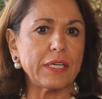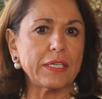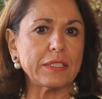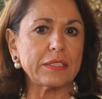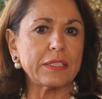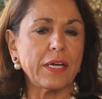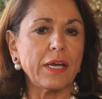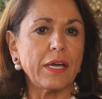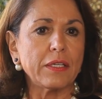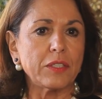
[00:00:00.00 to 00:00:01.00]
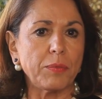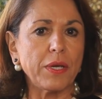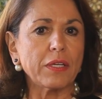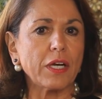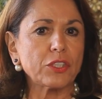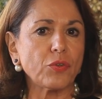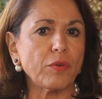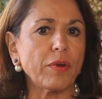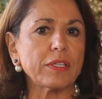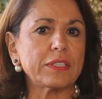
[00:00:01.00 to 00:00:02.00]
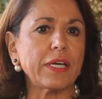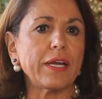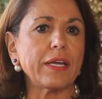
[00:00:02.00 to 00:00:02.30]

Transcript: is to be in luxury real estate,